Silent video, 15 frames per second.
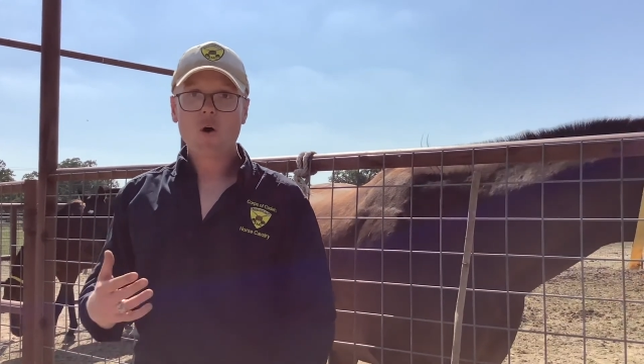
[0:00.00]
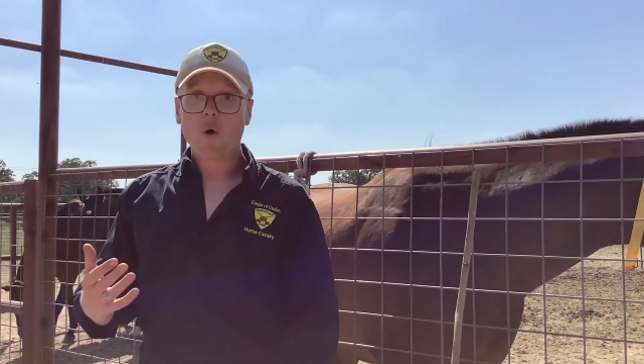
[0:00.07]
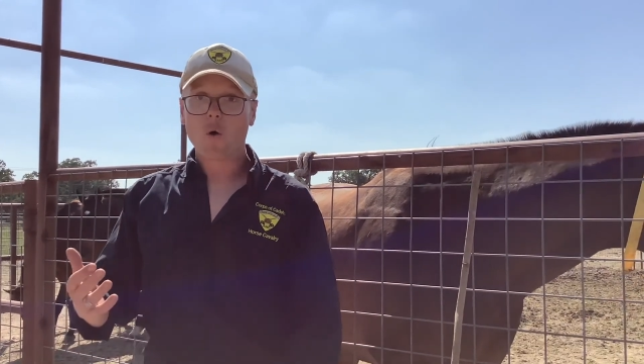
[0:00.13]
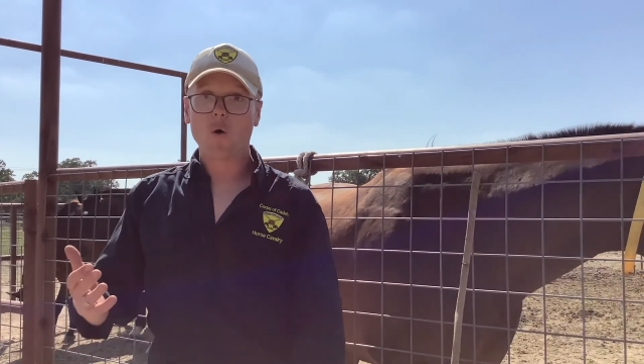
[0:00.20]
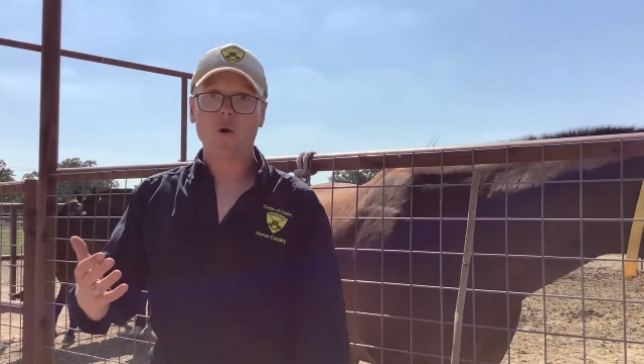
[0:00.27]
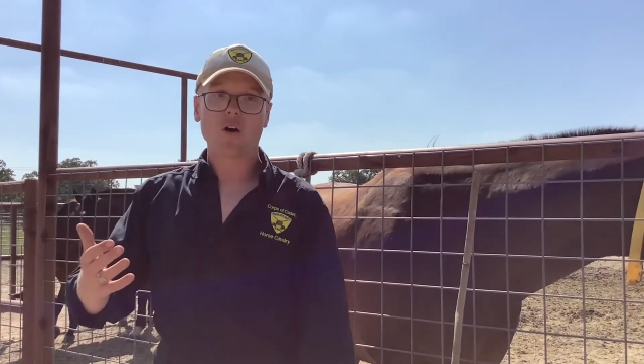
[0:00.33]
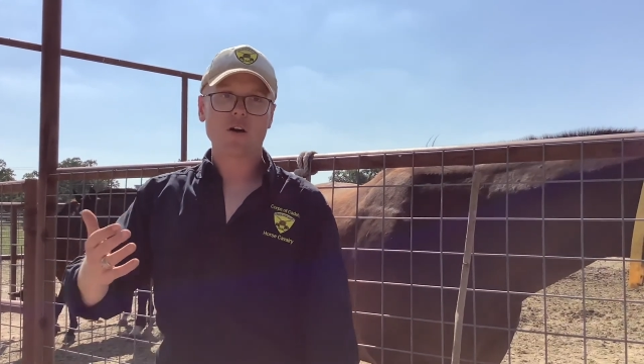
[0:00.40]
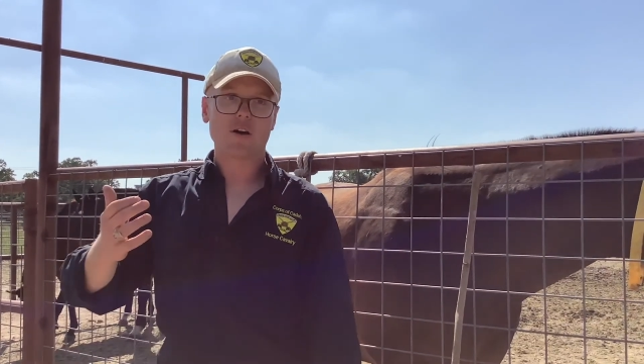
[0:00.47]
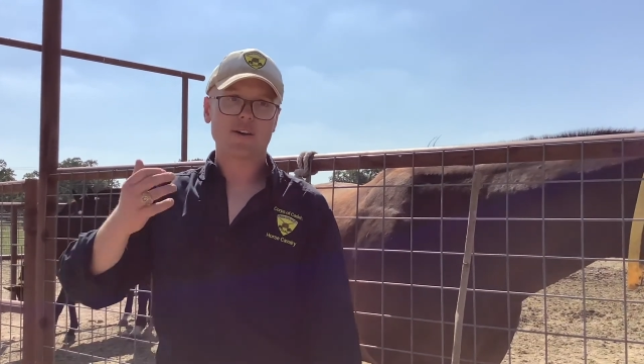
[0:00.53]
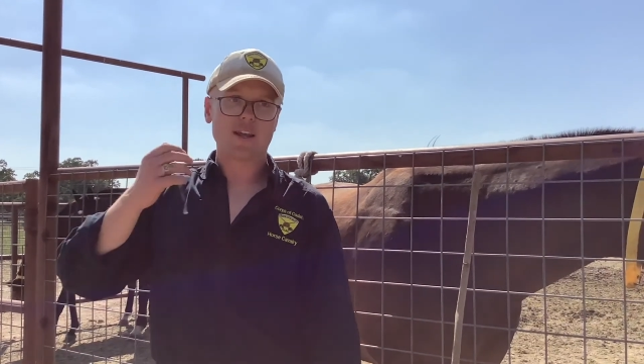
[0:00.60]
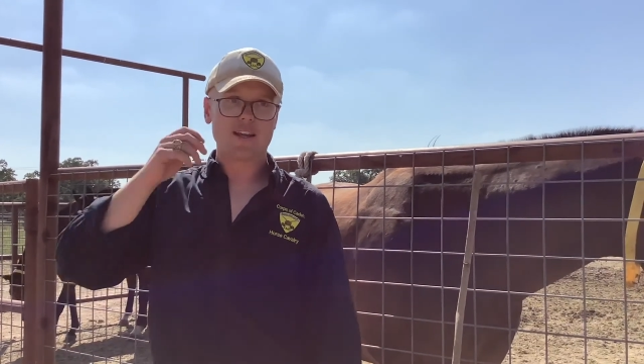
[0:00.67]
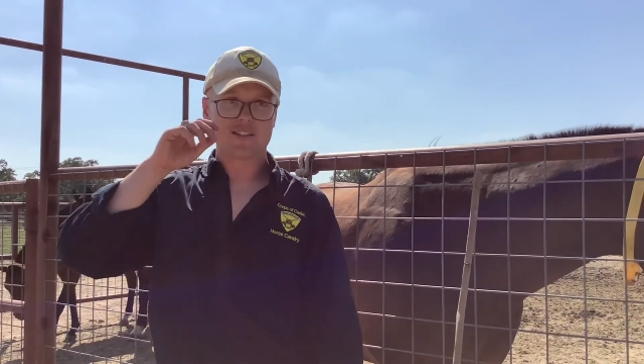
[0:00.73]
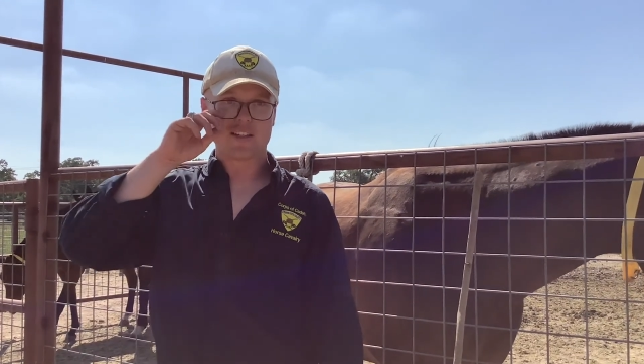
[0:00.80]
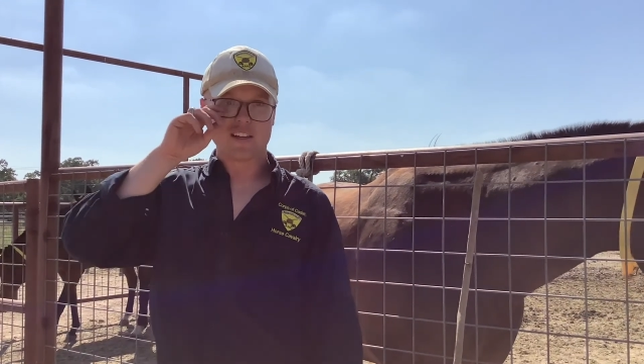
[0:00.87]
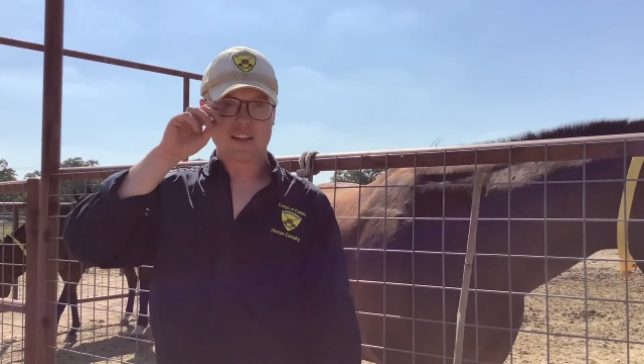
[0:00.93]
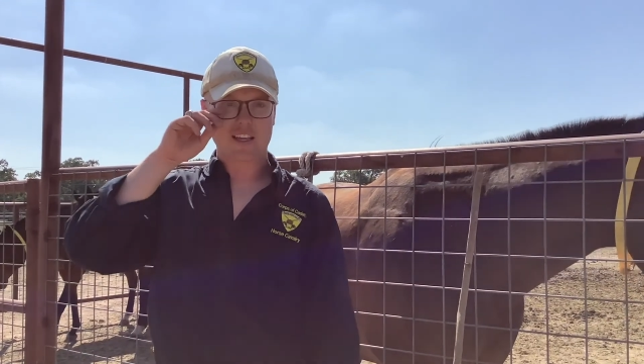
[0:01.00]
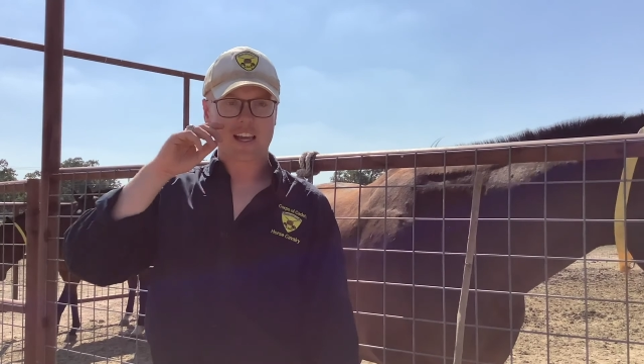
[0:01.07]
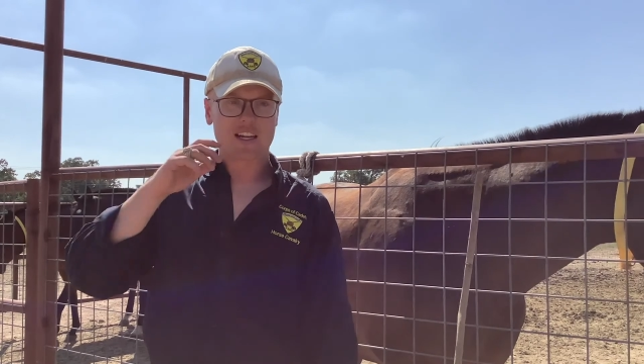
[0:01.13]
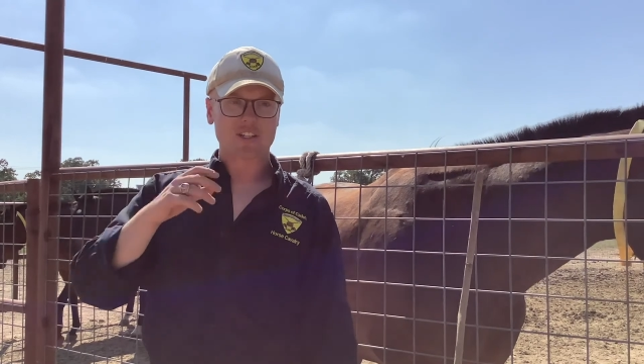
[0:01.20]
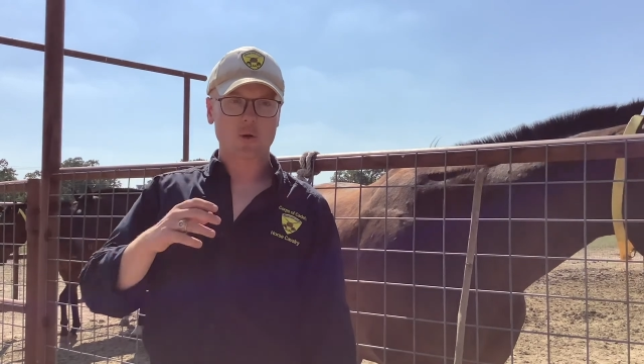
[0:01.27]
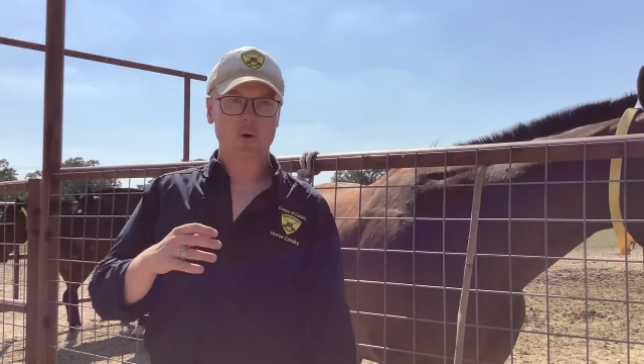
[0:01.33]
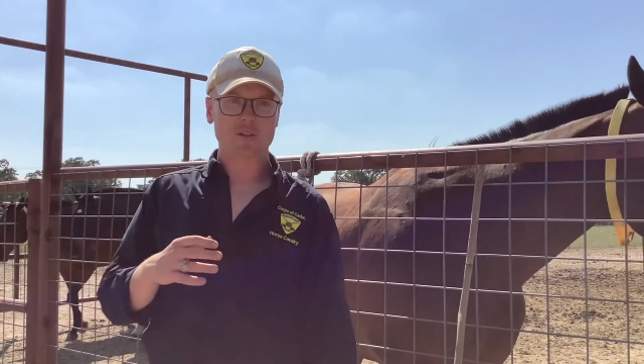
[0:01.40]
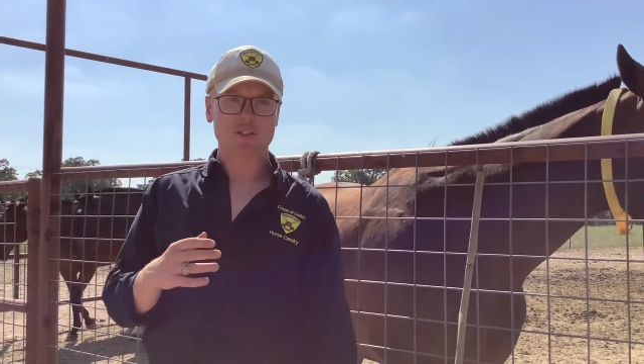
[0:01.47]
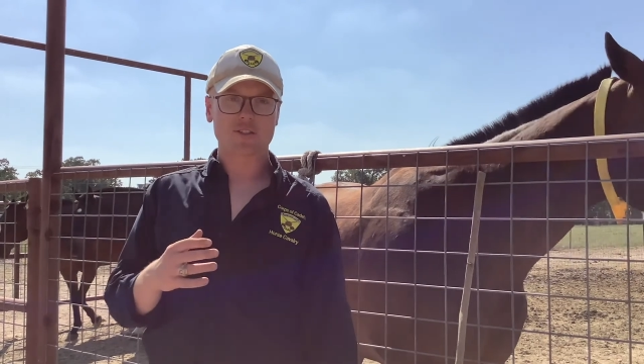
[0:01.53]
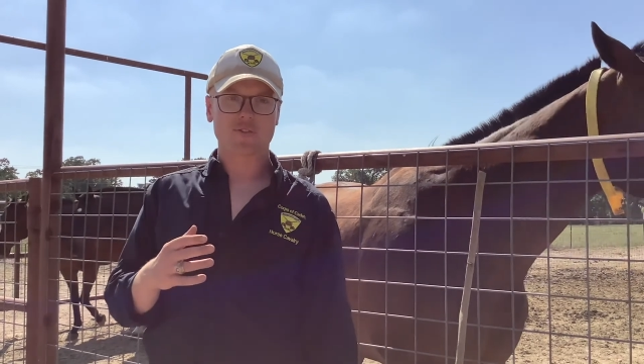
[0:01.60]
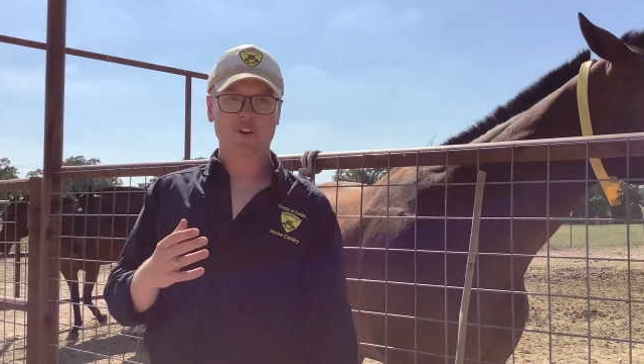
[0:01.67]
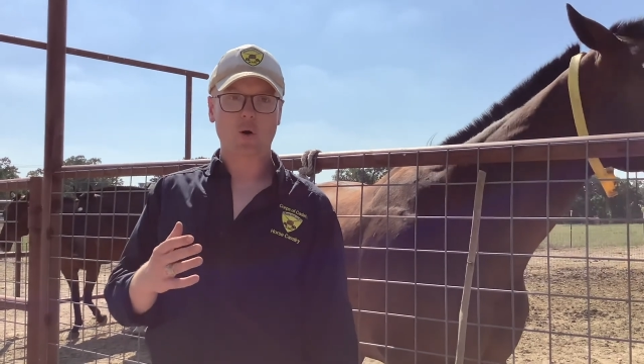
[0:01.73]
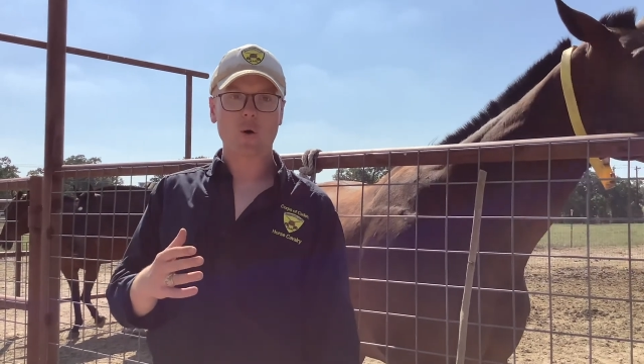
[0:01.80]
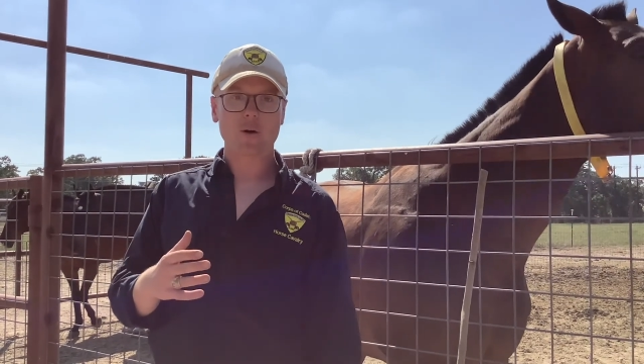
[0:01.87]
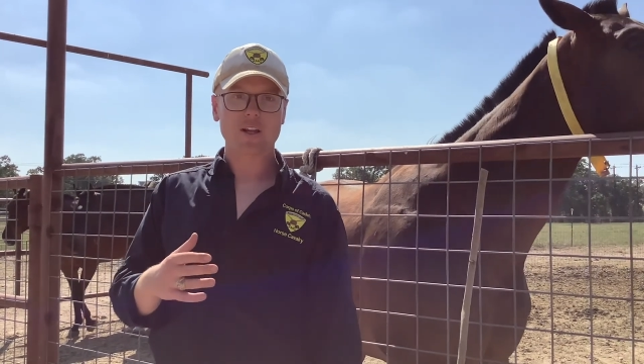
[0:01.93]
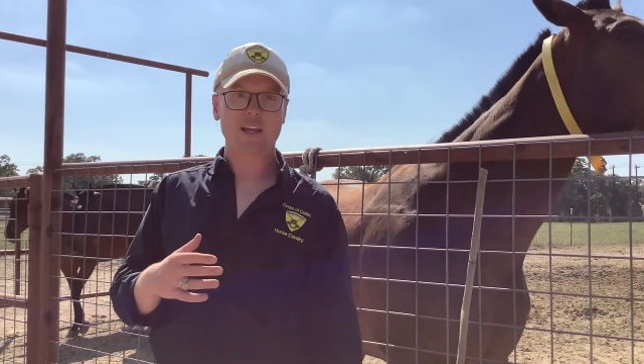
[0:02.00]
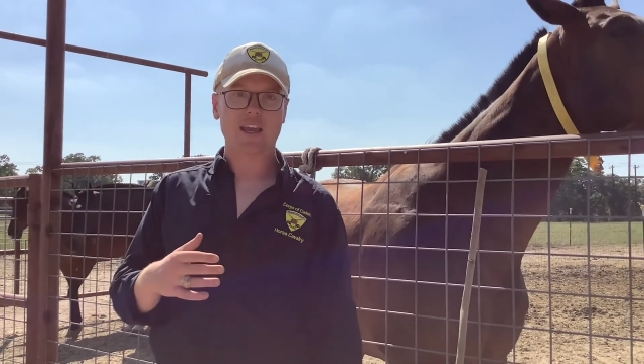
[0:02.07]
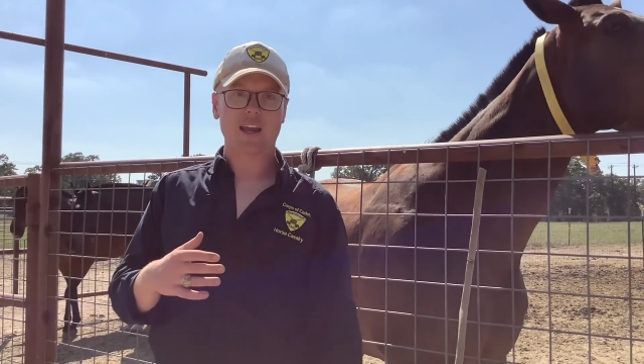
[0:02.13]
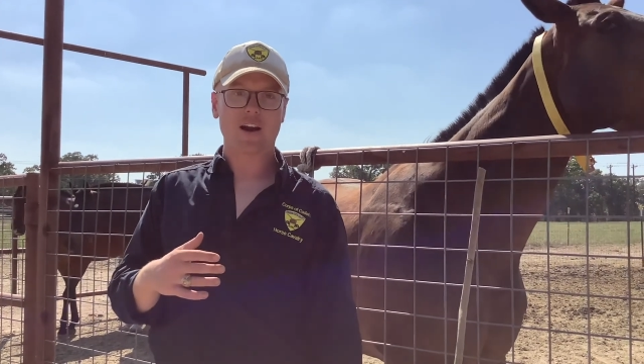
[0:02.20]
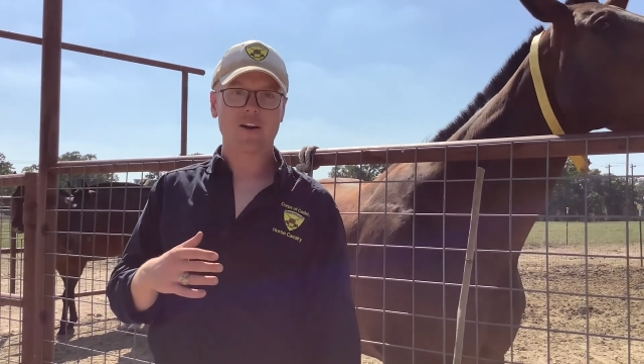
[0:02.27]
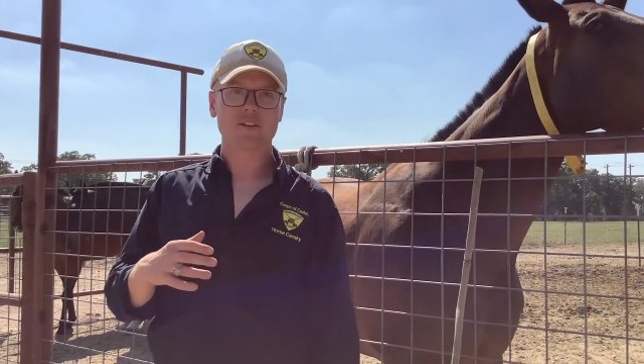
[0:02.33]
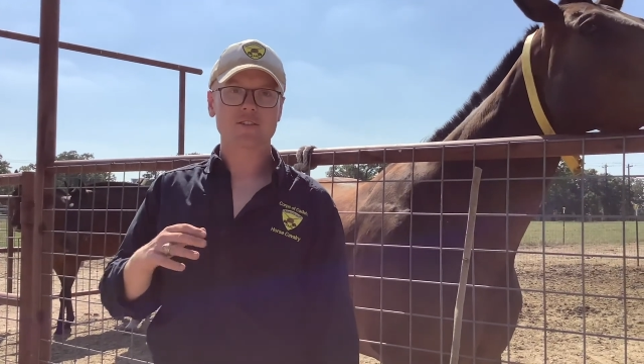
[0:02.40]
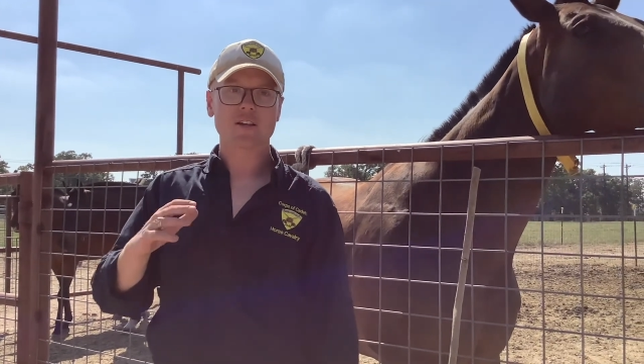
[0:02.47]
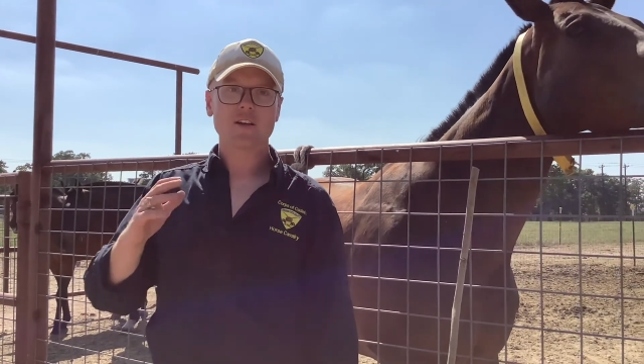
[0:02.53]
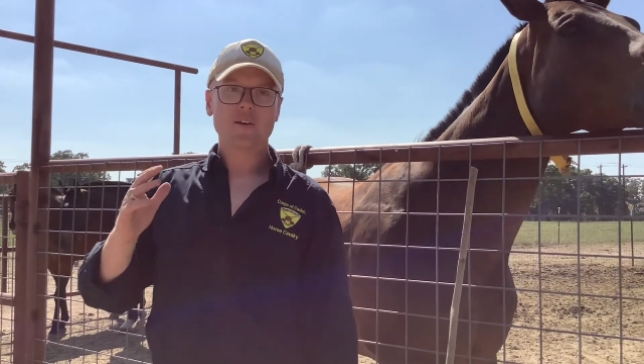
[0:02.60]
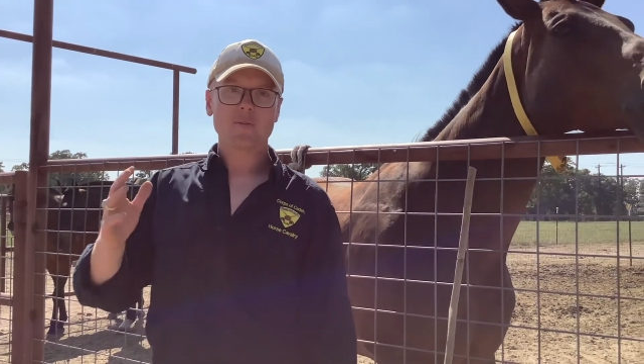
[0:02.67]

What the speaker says: or on days you need to catch horses for Courtney Cares,